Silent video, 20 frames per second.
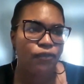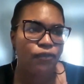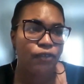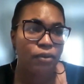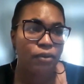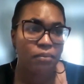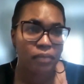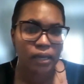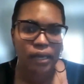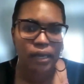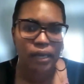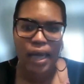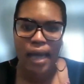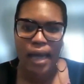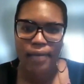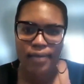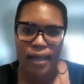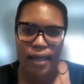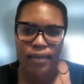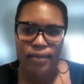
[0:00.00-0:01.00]
for me
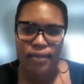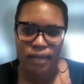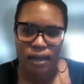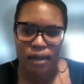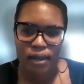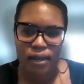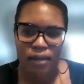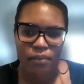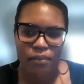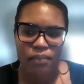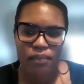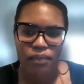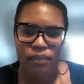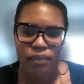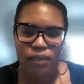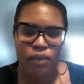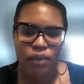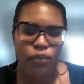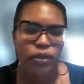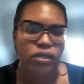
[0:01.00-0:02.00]
at that time
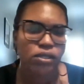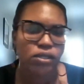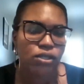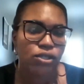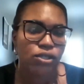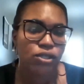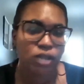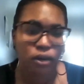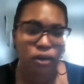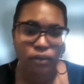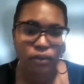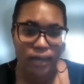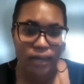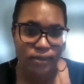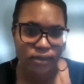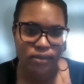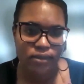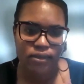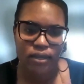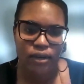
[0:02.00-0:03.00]
was so
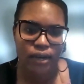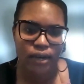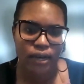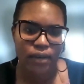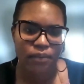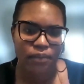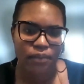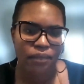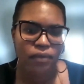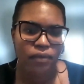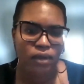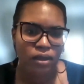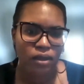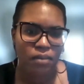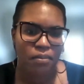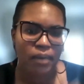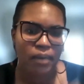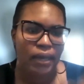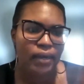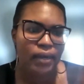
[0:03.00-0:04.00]
necessary.
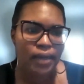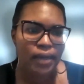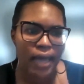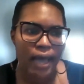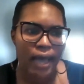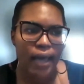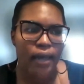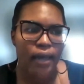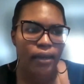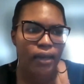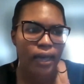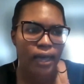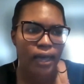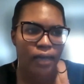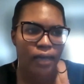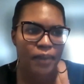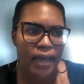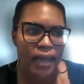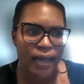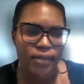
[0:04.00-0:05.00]
My dad
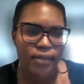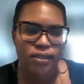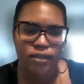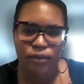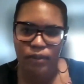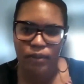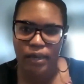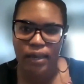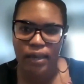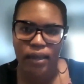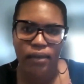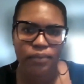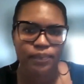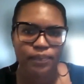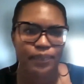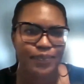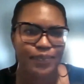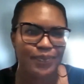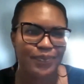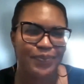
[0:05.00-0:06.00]
had passed away.
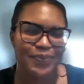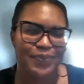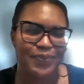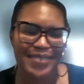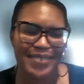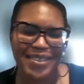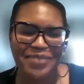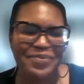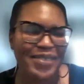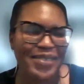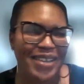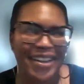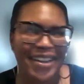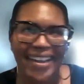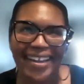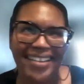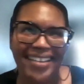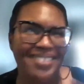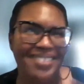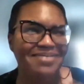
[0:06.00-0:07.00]
I'm
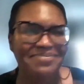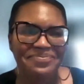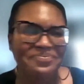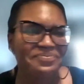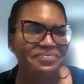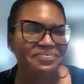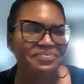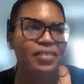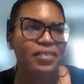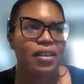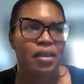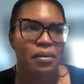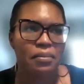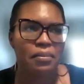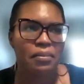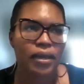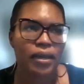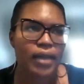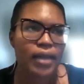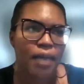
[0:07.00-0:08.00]
sorry.
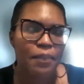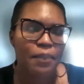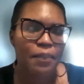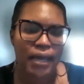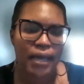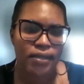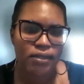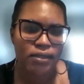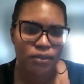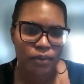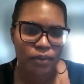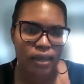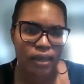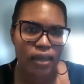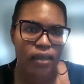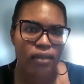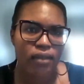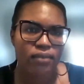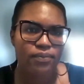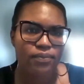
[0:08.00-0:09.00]
My dad passed
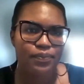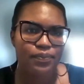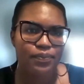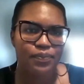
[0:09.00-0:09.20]
away